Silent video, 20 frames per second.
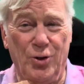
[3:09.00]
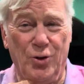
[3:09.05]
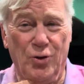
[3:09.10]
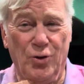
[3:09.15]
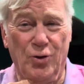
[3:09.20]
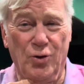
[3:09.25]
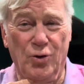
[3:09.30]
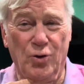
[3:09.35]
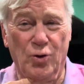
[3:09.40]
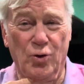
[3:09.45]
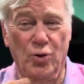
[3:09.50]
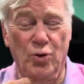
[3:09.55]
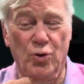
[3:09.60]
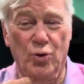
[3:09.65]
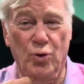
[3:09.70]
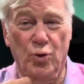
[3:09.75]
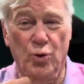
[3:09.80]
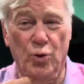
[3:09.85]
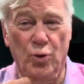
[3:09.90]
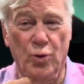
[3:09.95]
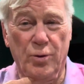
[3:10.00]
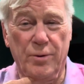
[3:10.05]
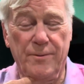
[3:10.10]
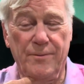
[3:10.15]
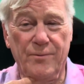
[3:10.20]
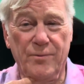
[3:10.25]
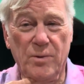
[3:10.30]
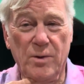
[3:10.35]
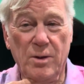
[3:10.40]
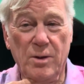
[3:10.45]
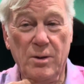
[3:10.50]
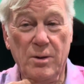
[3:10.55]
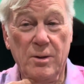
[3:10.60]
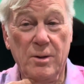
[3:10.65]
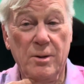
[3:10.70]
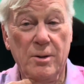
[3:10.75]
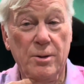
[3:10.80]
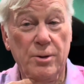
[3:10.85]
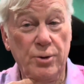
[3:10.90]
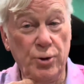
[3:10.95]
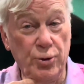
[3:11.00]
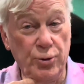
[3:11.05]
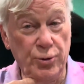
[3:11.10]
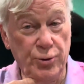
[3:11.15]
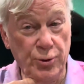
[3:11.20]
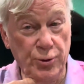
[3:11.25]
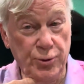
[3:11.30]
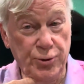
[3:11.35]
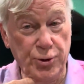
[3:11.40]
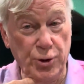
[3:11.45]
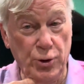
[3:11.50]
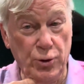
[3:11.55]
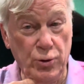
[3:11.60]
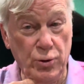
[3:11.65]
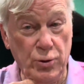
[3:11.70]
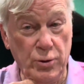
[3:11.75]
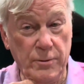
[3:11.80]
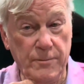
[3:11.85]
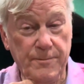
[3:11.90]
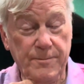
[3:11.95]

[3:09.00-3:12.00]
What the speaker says: Ooh. You do 2.